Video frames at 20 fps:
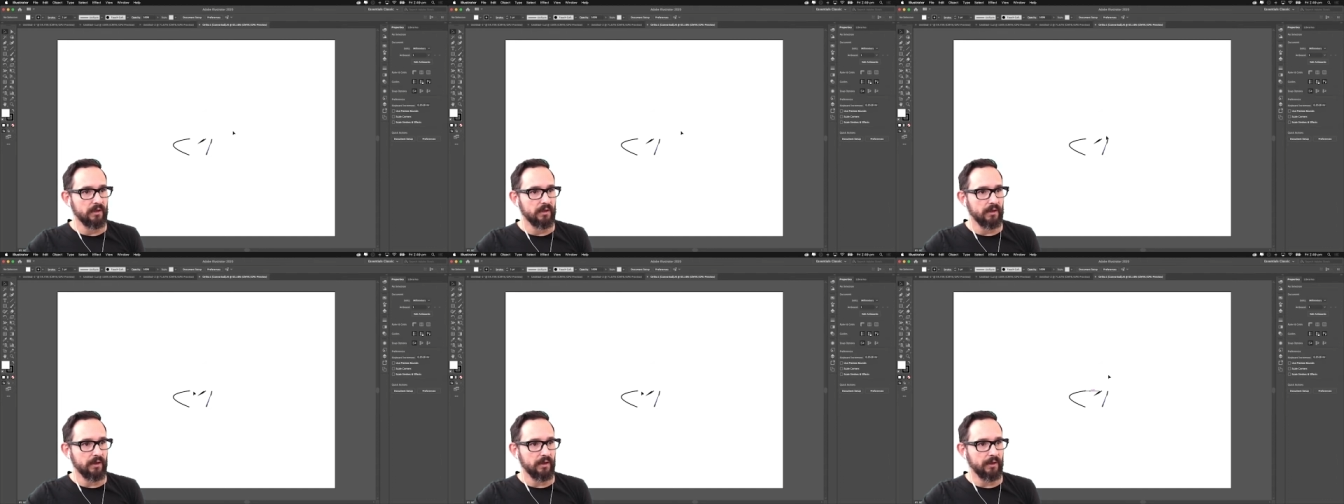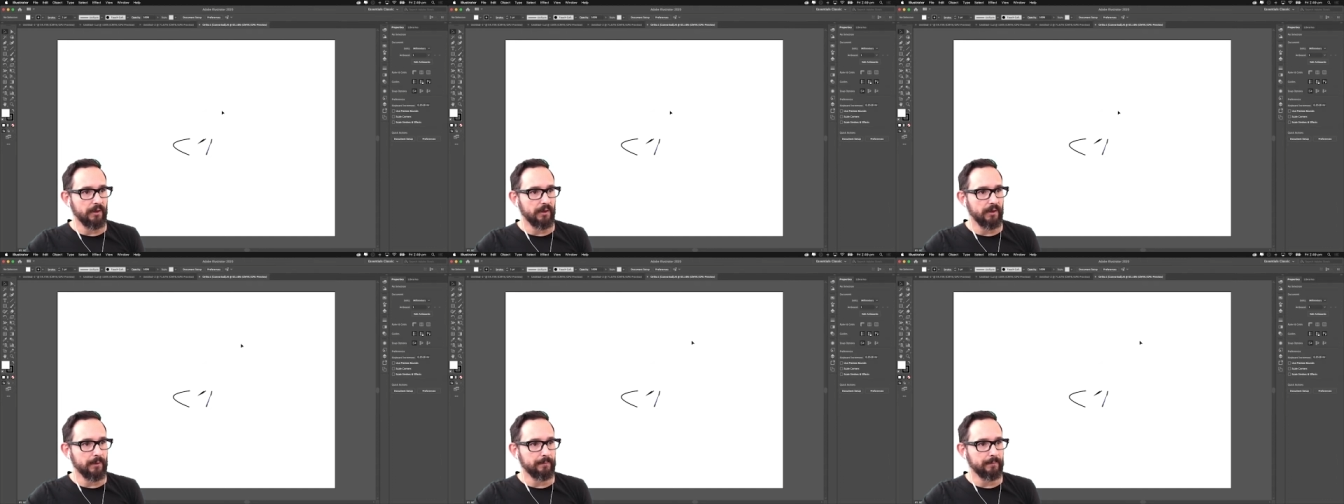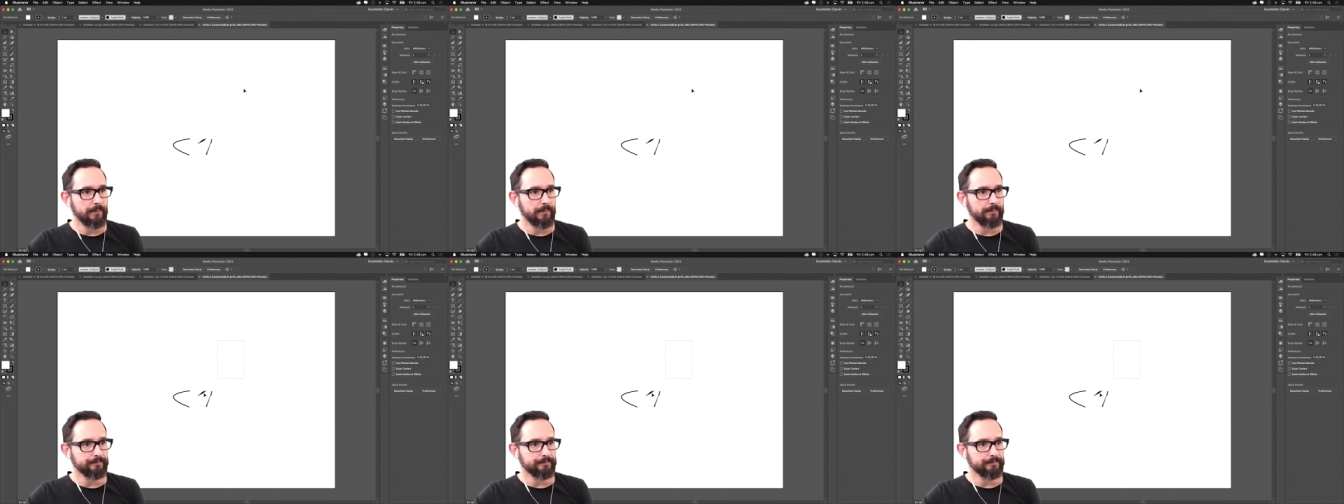
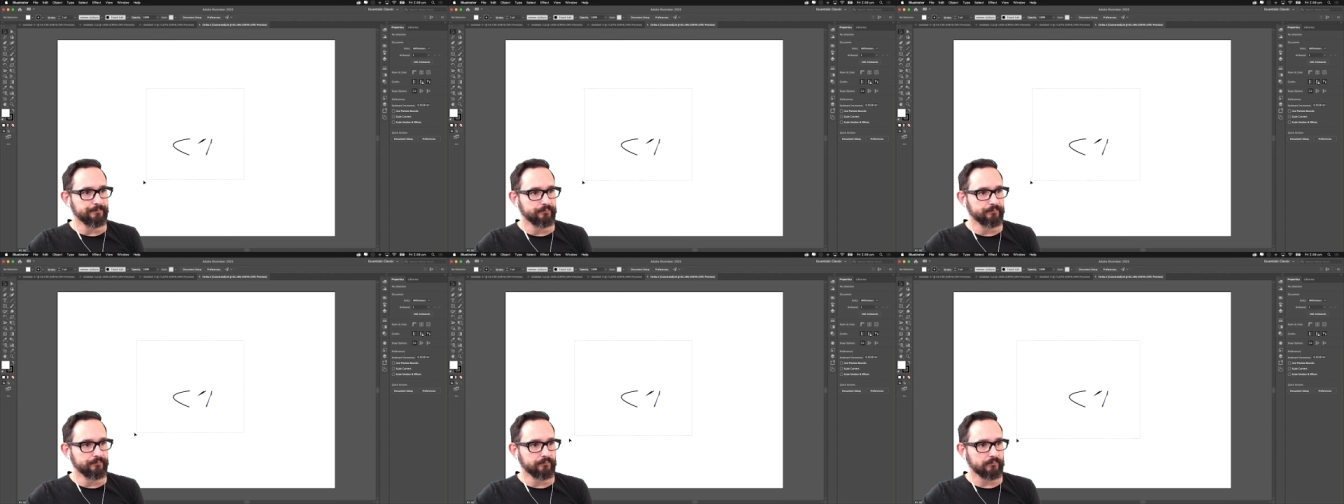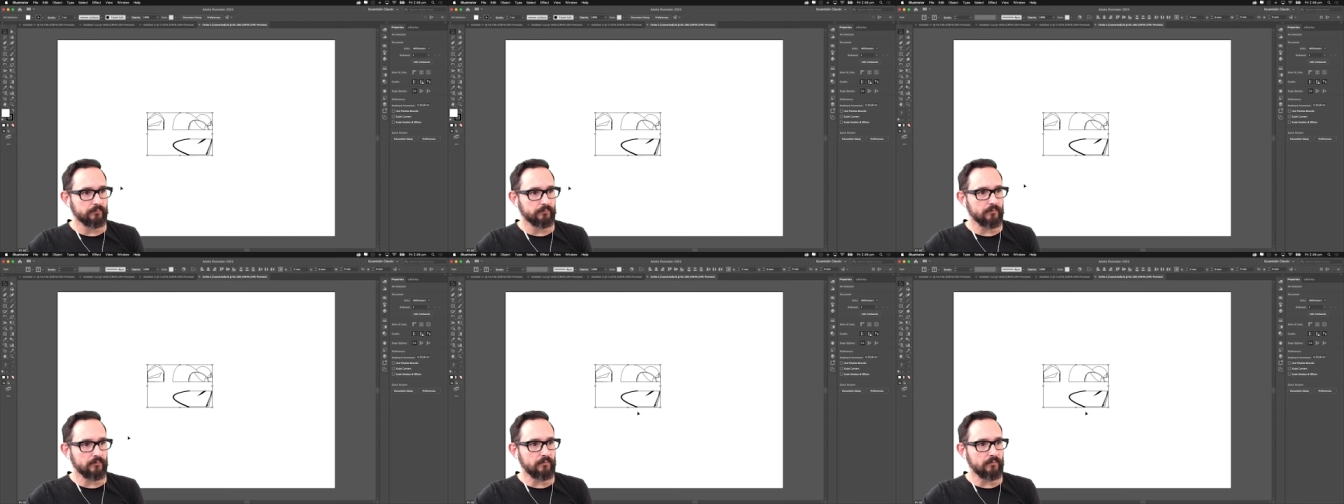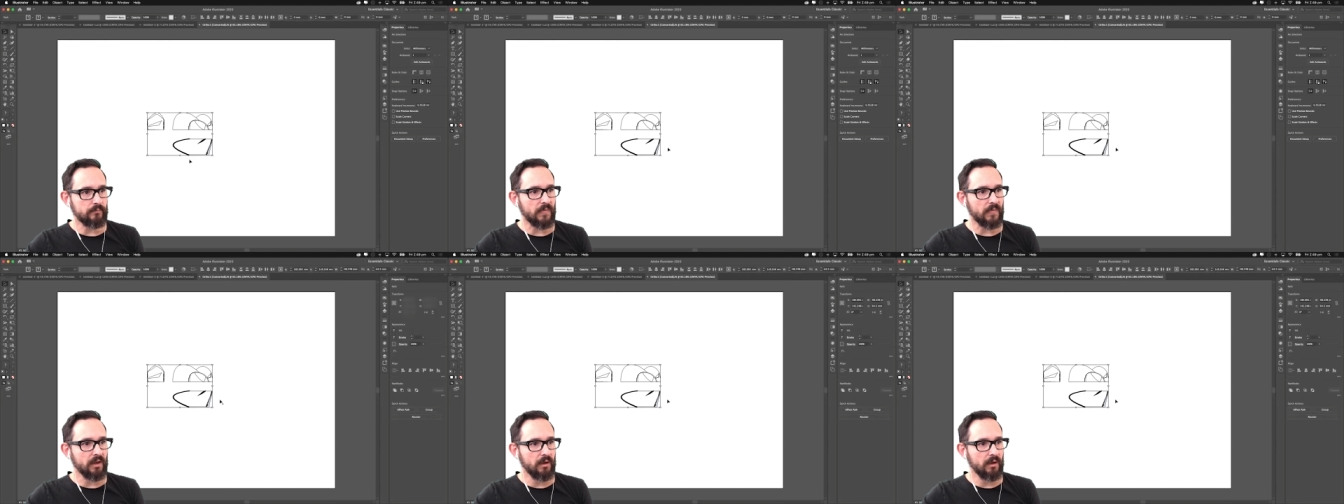
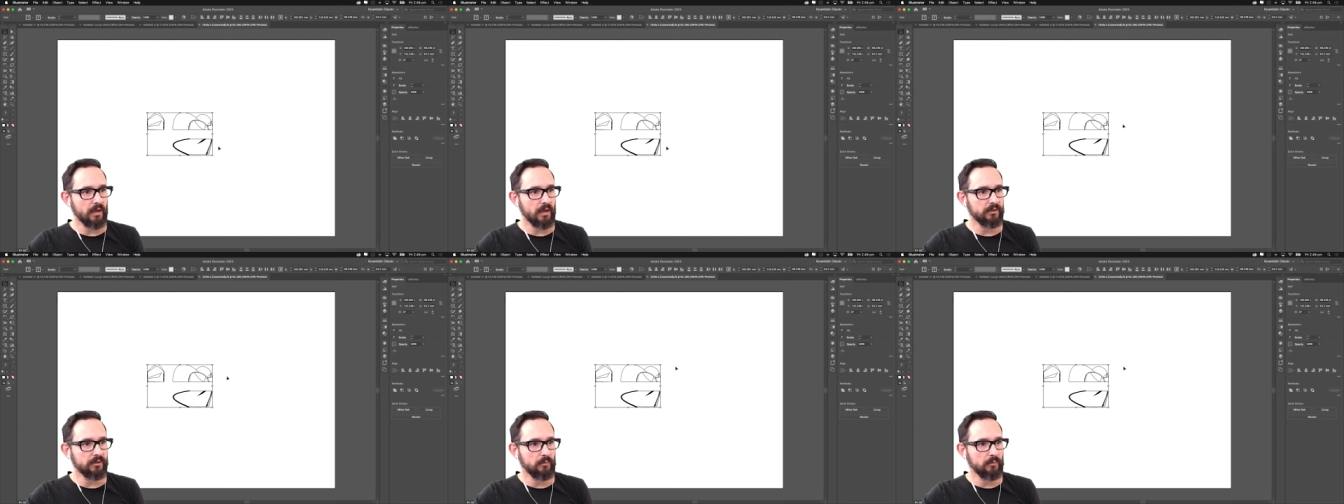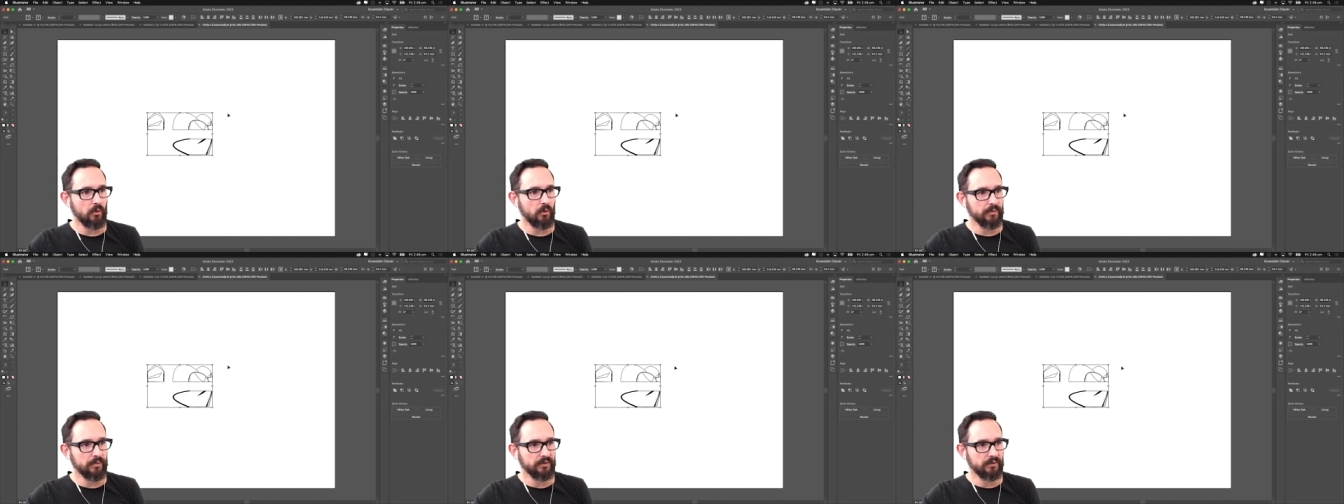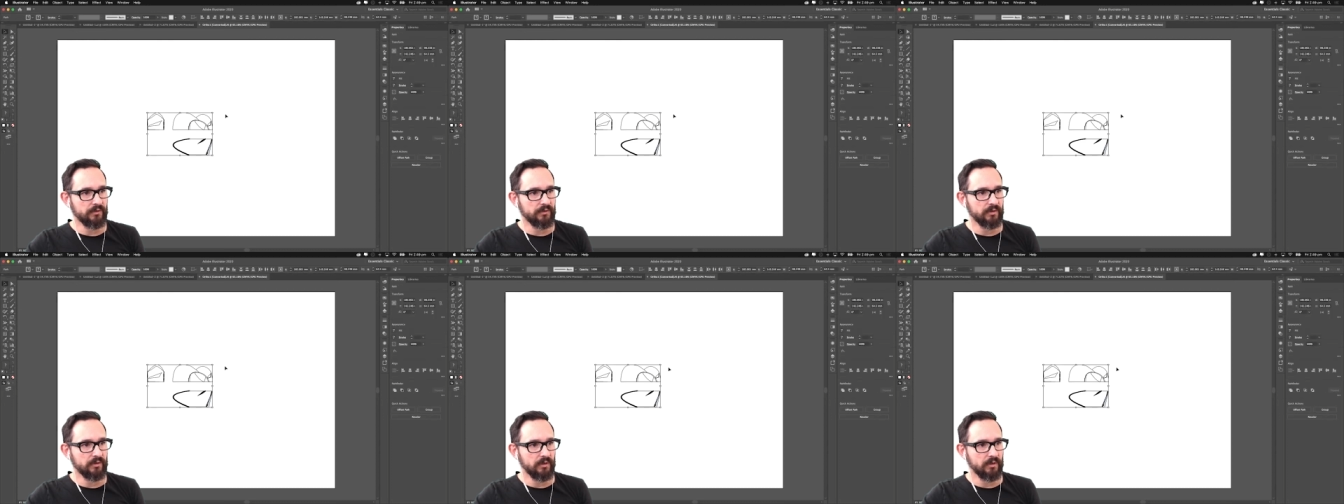At the
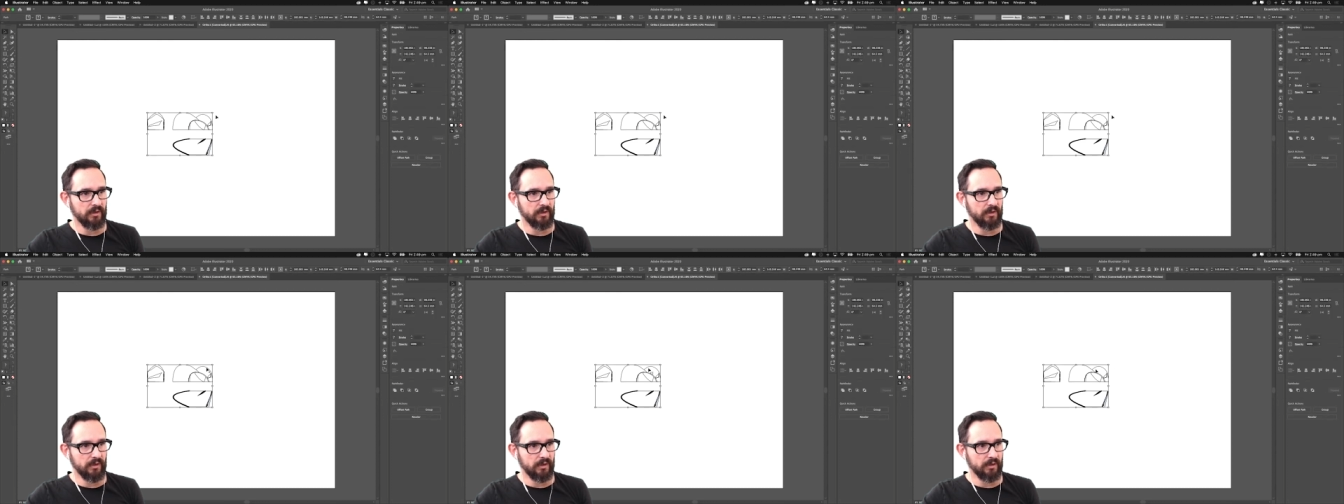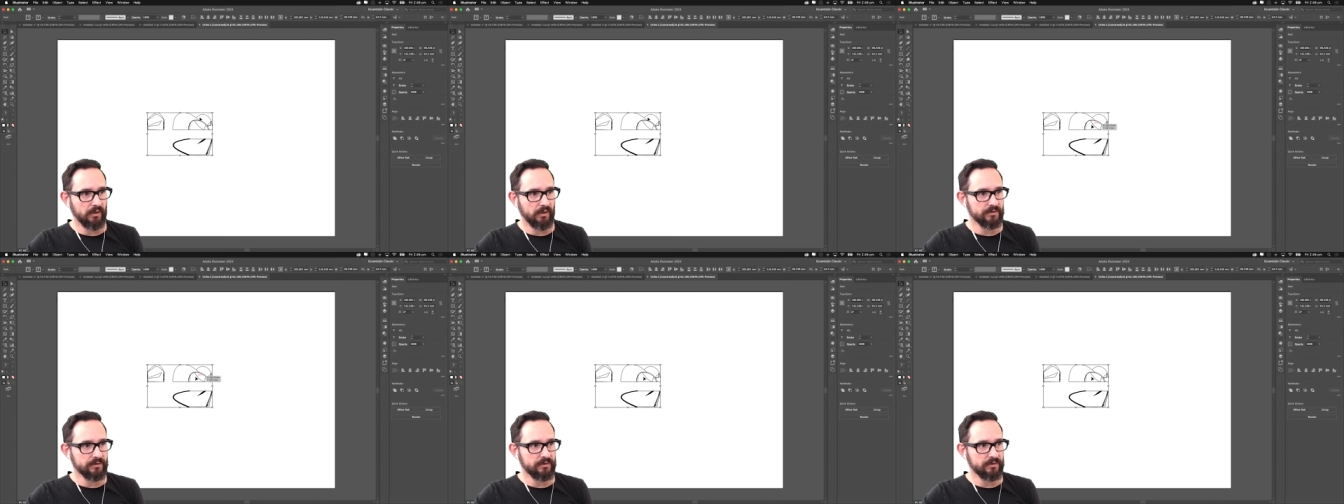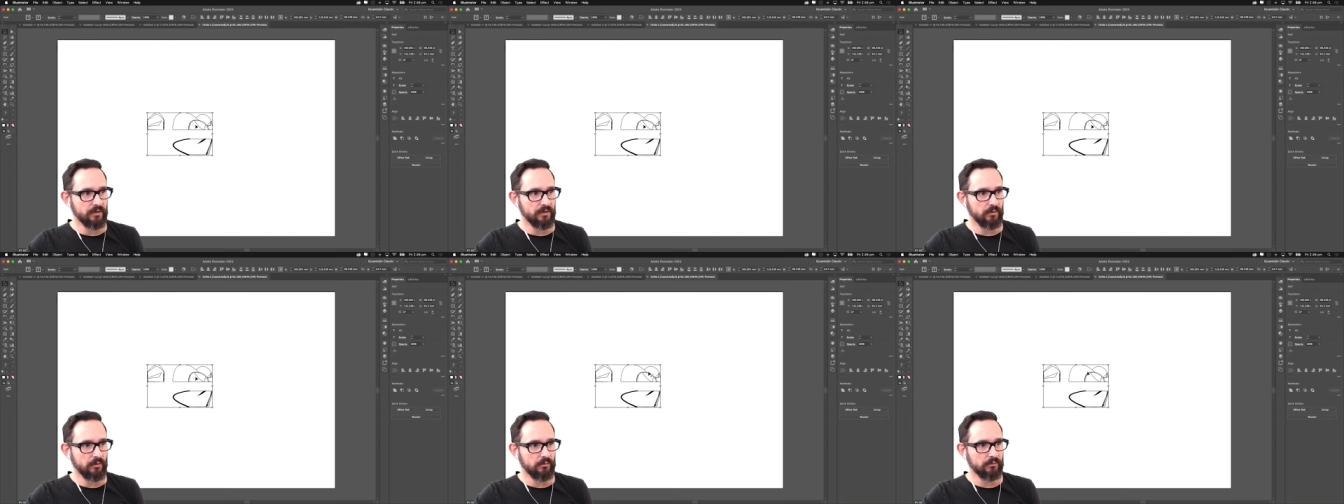moment,
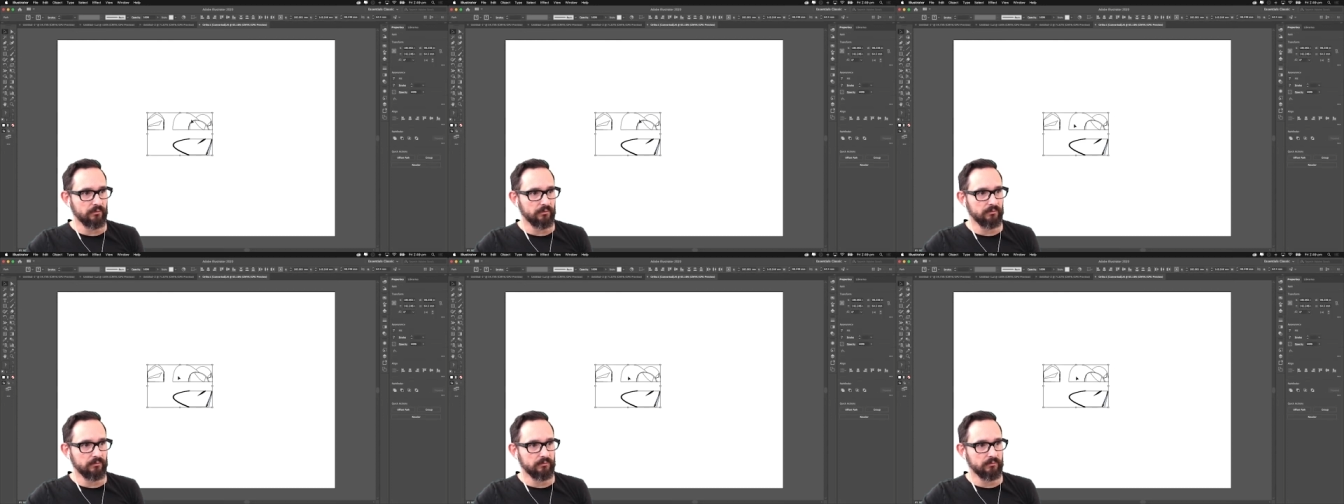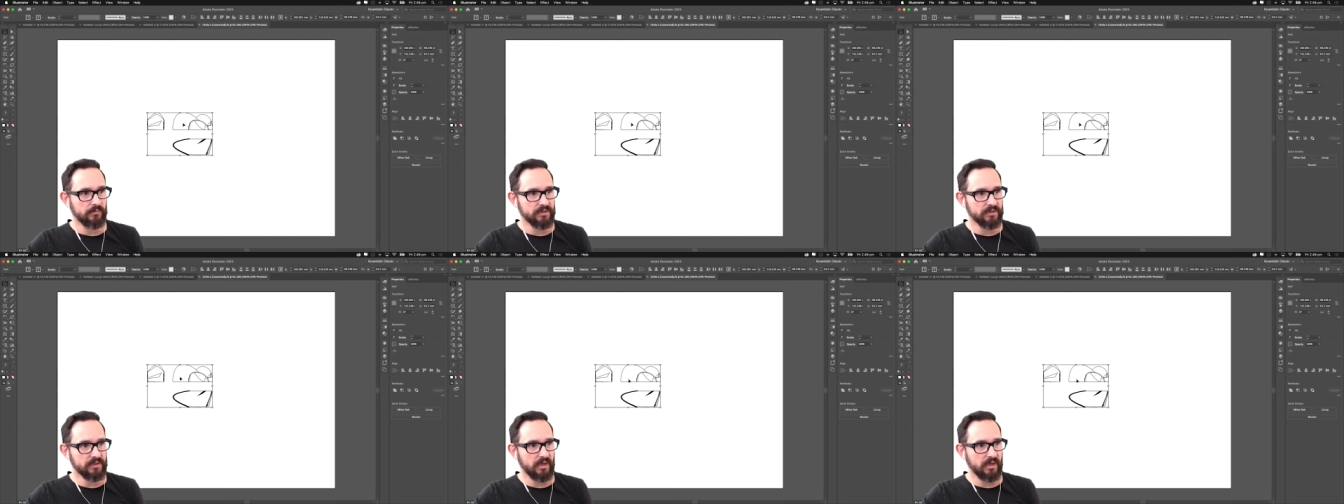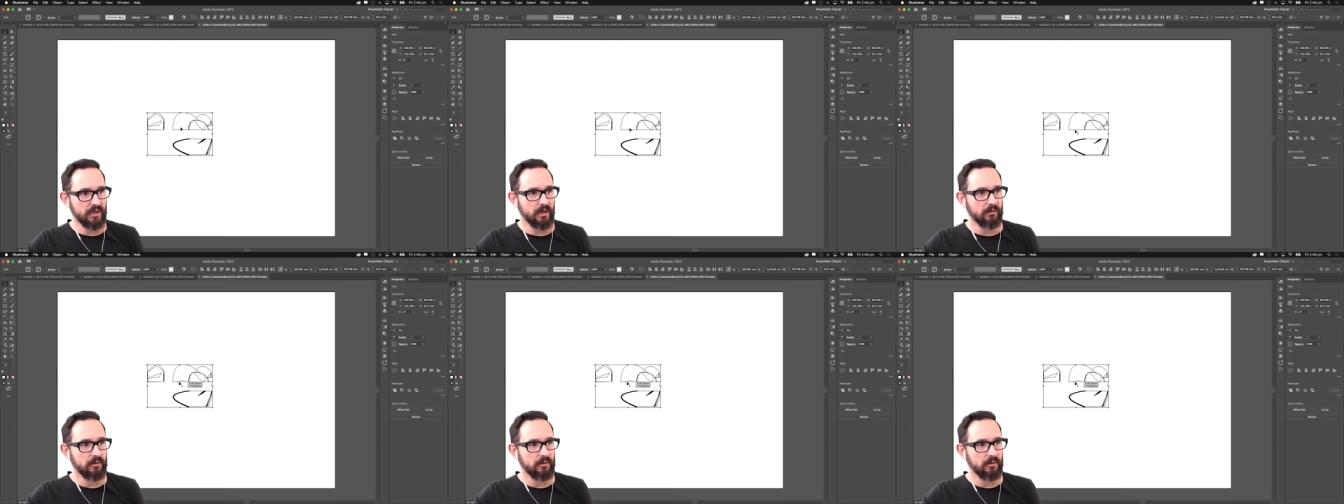so the
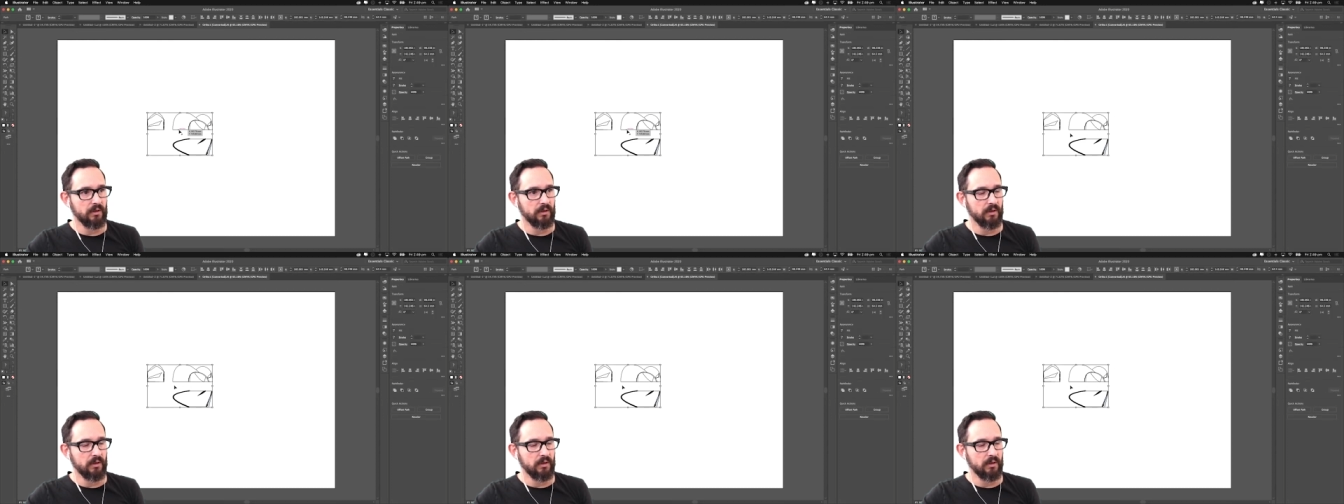scale,